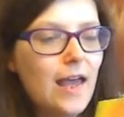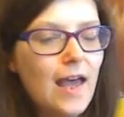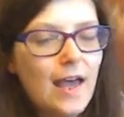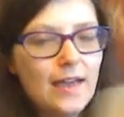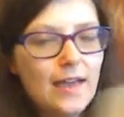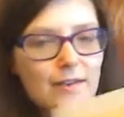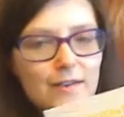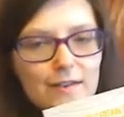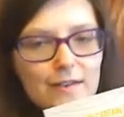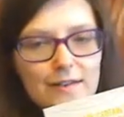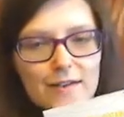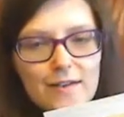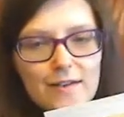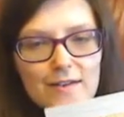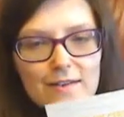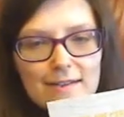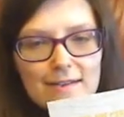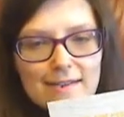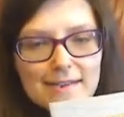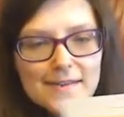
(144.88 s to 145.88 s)
And on the
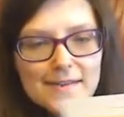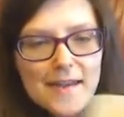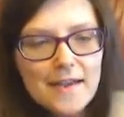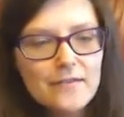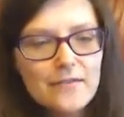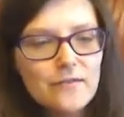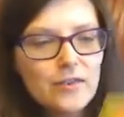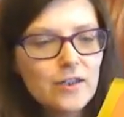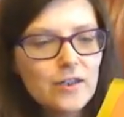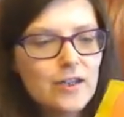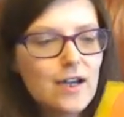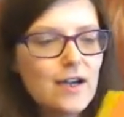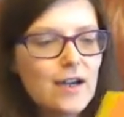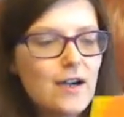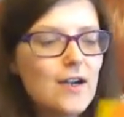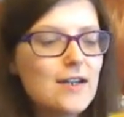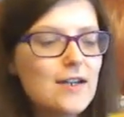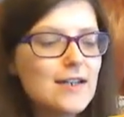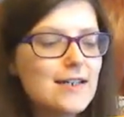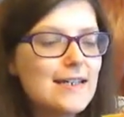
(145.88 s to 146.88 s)
other side of the
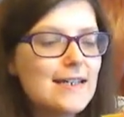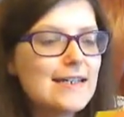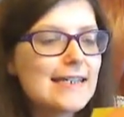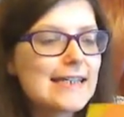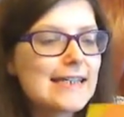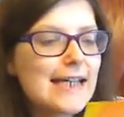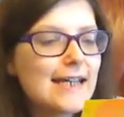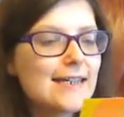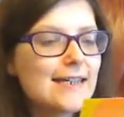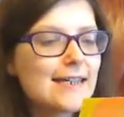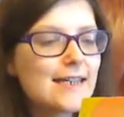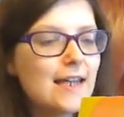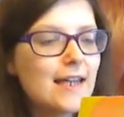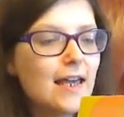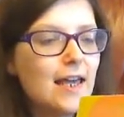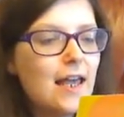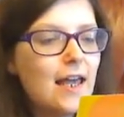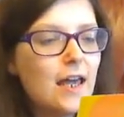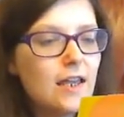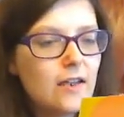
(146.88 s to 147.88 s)
card it says,
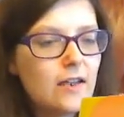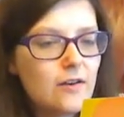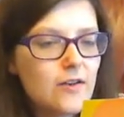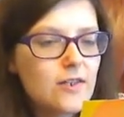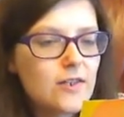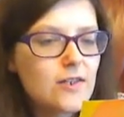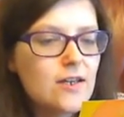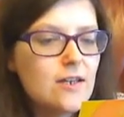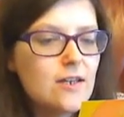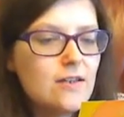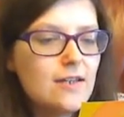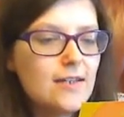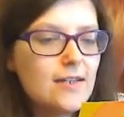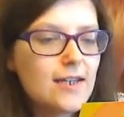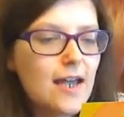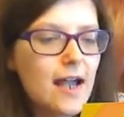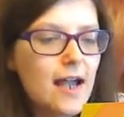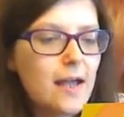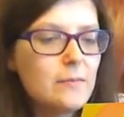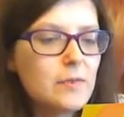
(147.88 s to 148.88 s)
there are certain
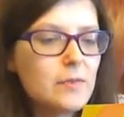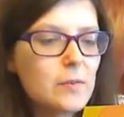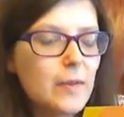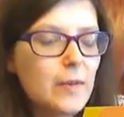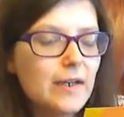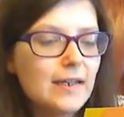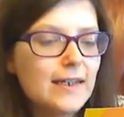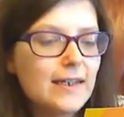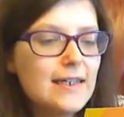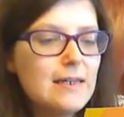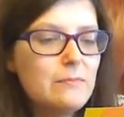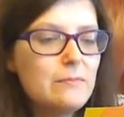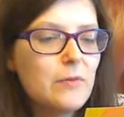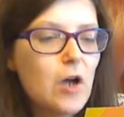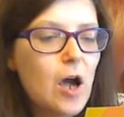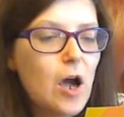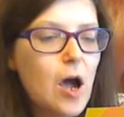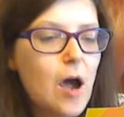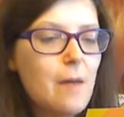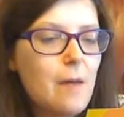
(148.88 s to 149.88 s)
times when keep
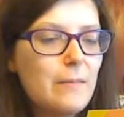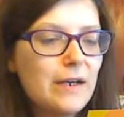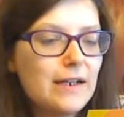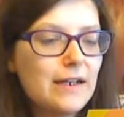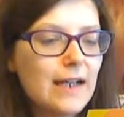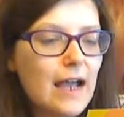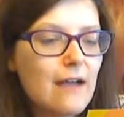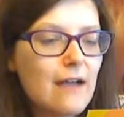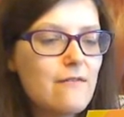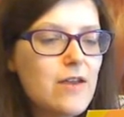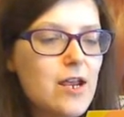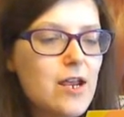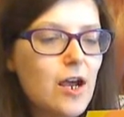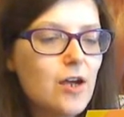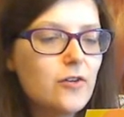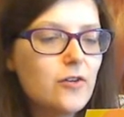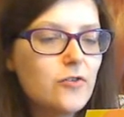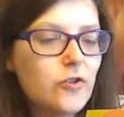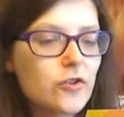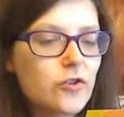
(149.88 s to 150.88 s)
calm and carry
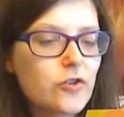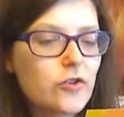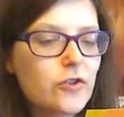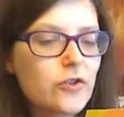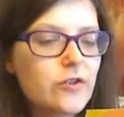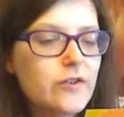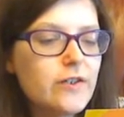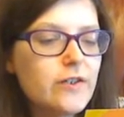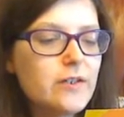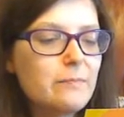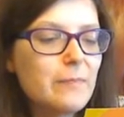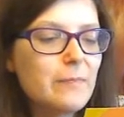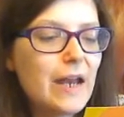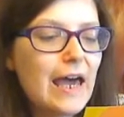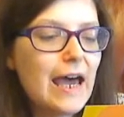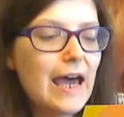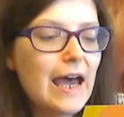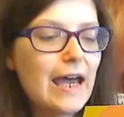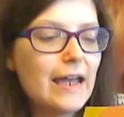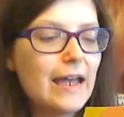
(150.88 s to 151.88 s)
on just doesn't
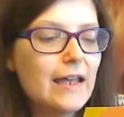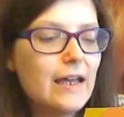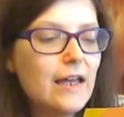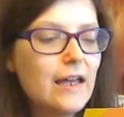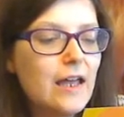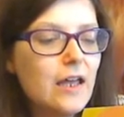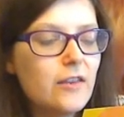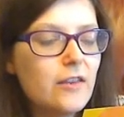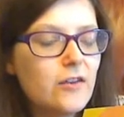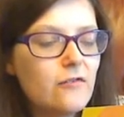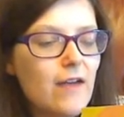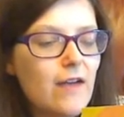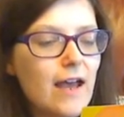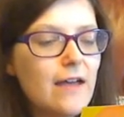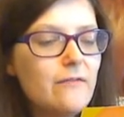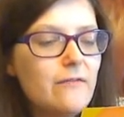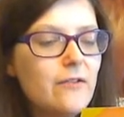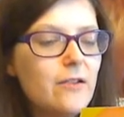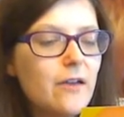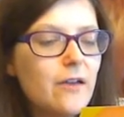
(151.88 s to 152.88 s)
apply. The
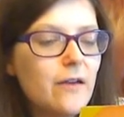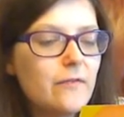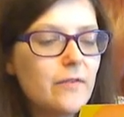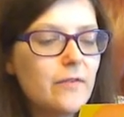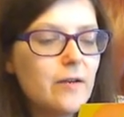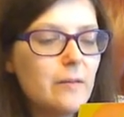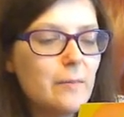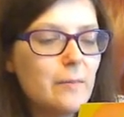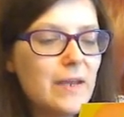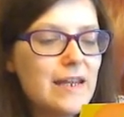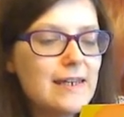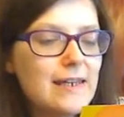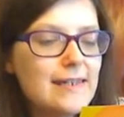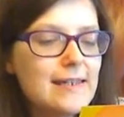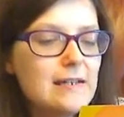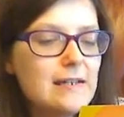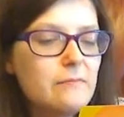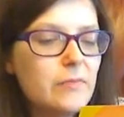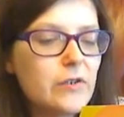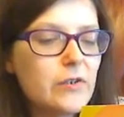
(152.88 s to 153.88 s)
arrival of an
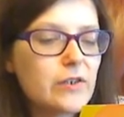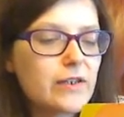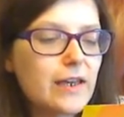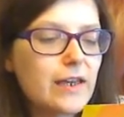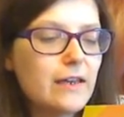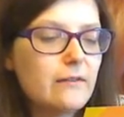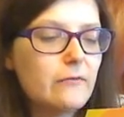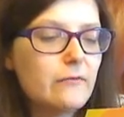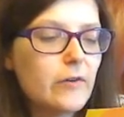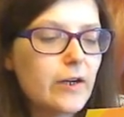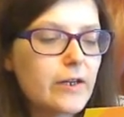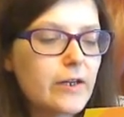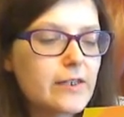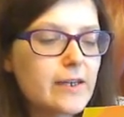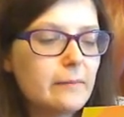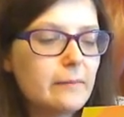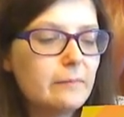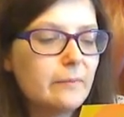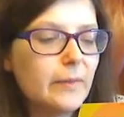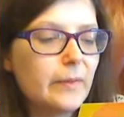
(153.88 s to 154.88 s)
amazing buzz kit, for
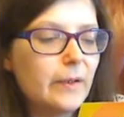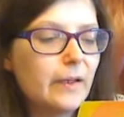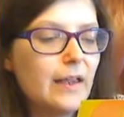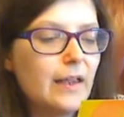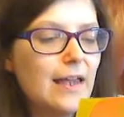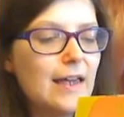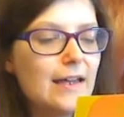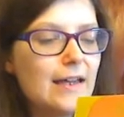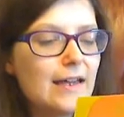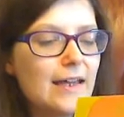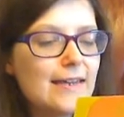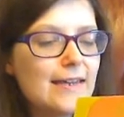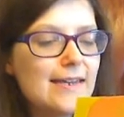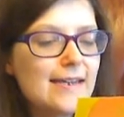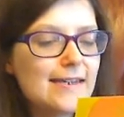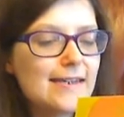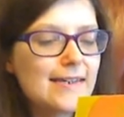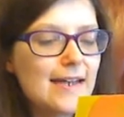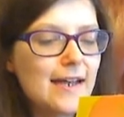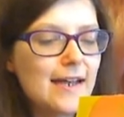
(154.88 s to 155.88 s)
example. Get
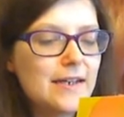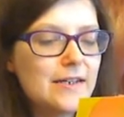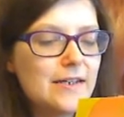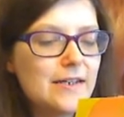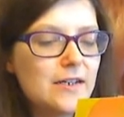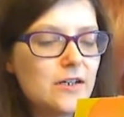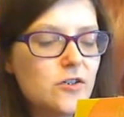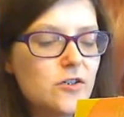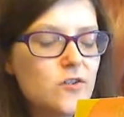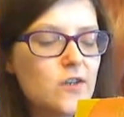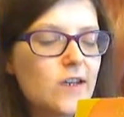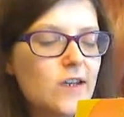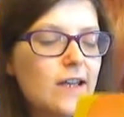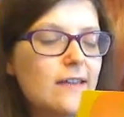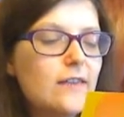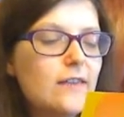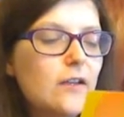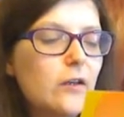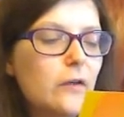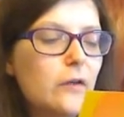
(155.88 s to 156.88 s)
excited and share
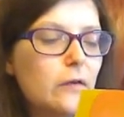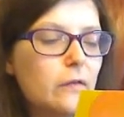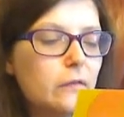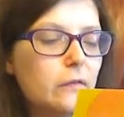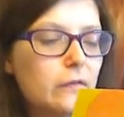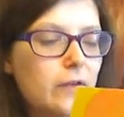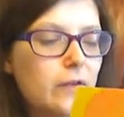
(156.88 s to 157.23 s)
the love.